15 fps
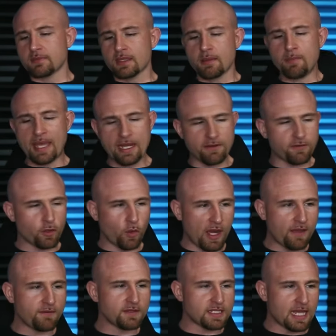Men, if your
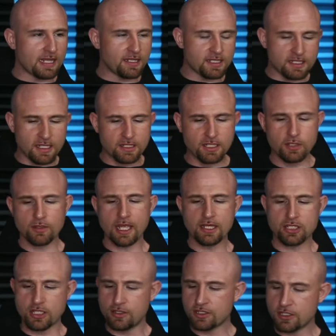wife is not listening to you
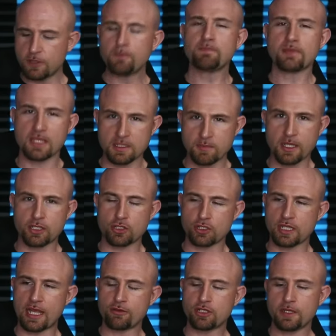like she used to, it's because you're
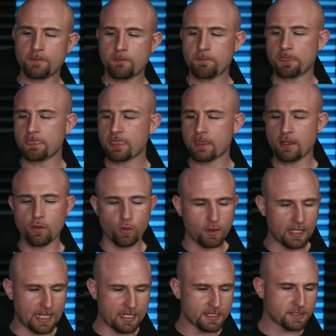slouching.
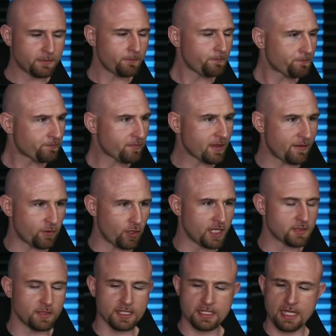Ladies, if your
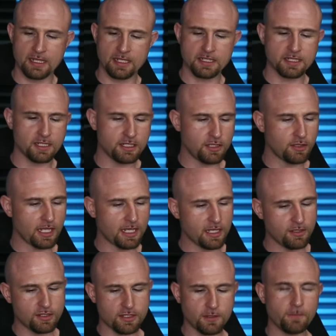husband is not listening to you like he
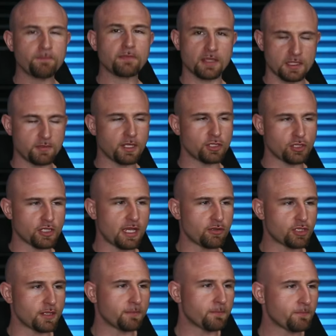used to, it's because you're
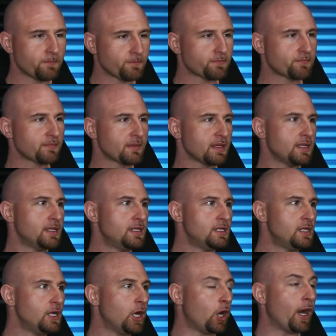slouching.
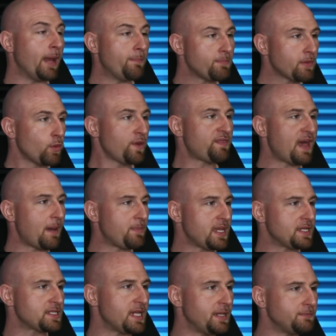All right, with that
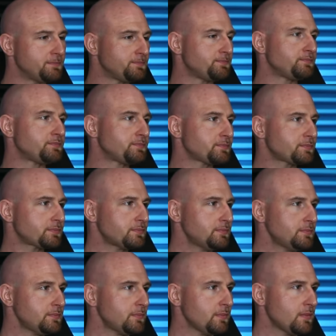being said,
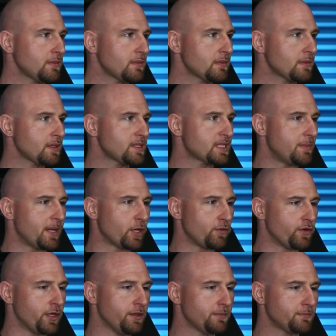let's get back
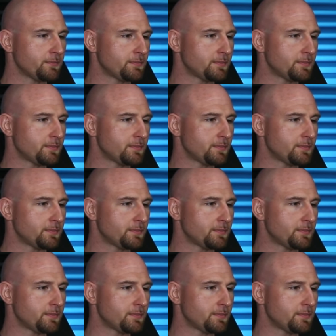over here.